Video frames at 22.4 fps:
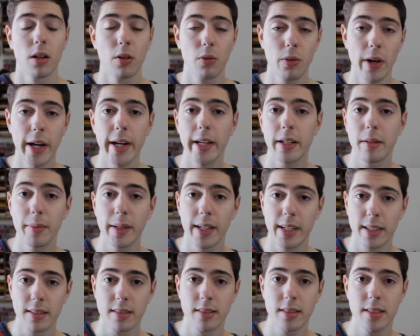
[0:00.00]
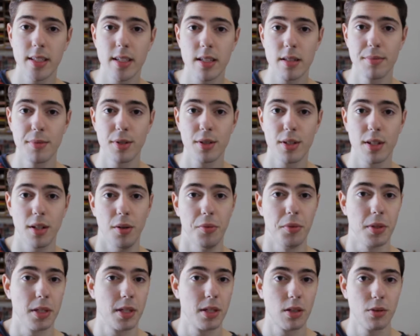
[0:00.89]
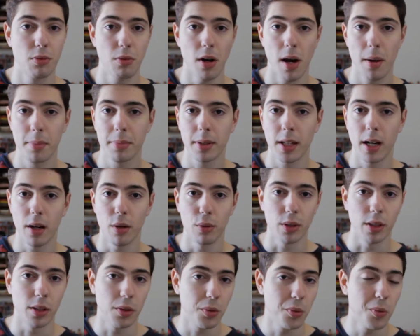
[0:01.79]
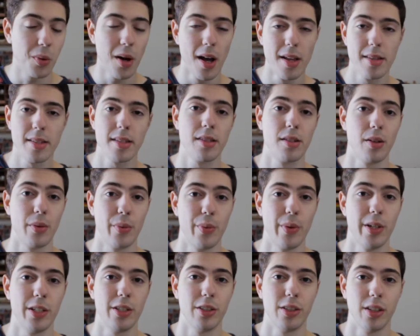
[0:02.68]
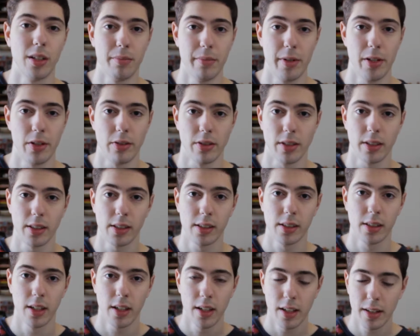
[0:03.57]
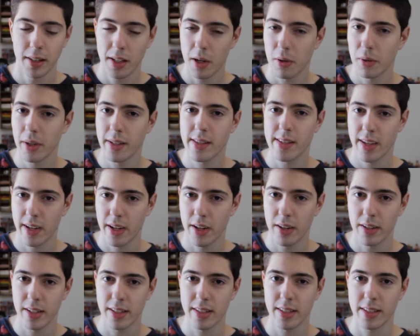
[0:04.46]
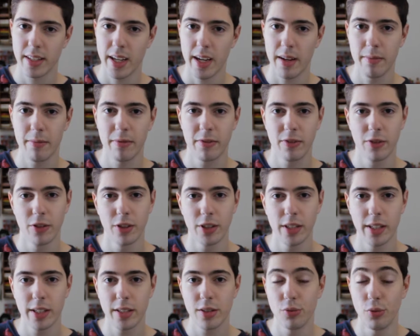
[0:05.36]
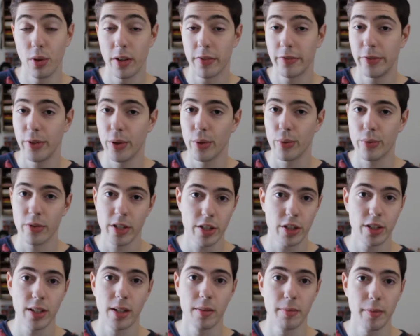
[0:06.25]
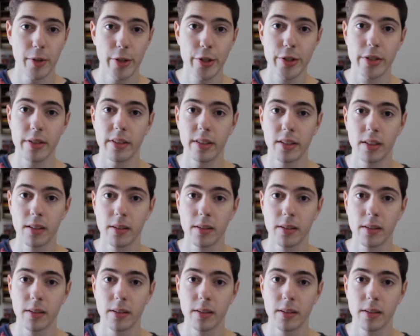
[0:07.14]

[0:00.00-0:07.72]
Great, because this music was swapped out, it wasn't the original music. Now let's hear the same footage with the original music.